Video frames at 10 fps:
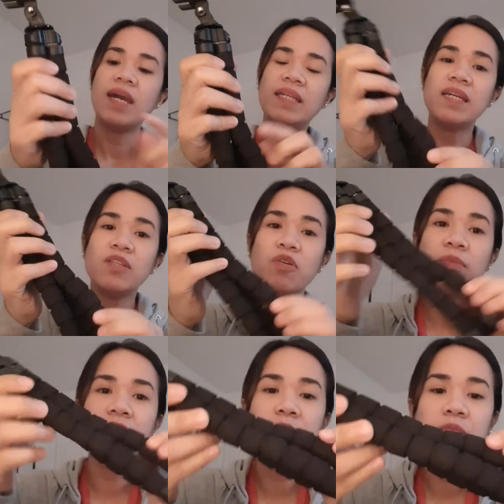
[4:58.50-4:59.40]
And then ito,
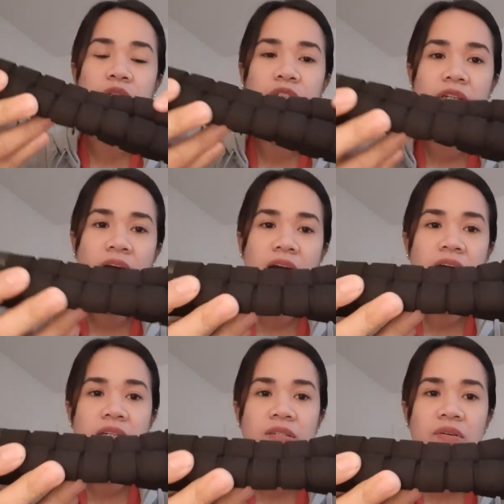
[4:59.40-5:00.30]
malambot siya.
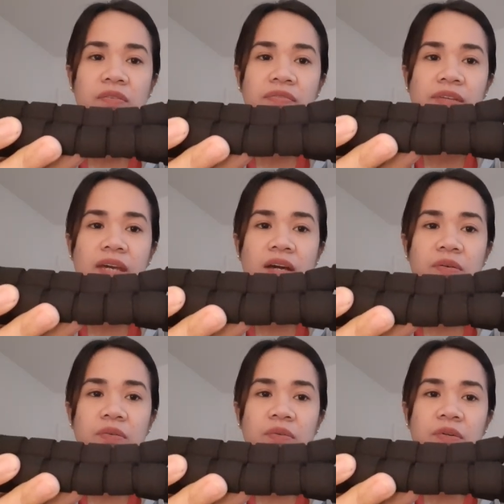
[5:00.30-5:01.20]
Ang soft niya,
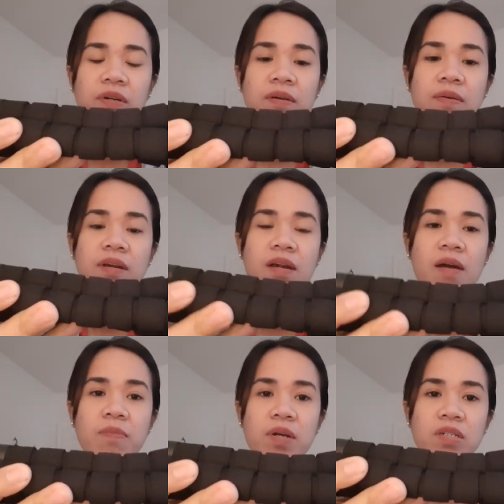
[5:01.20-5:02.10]
oh.
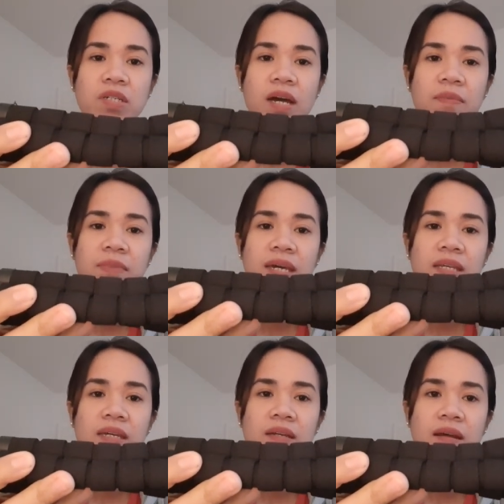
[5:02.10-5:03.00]
Rubber siya,
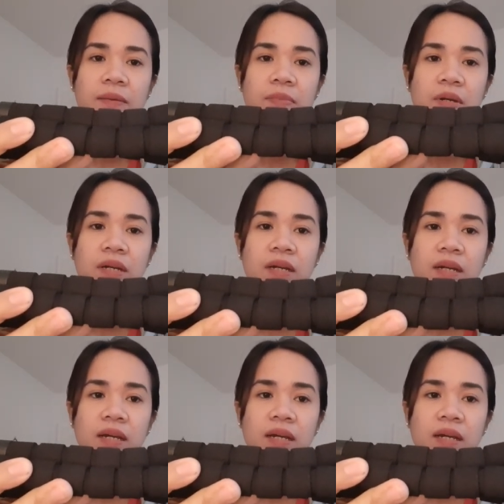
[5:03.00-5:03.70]
made in rubber.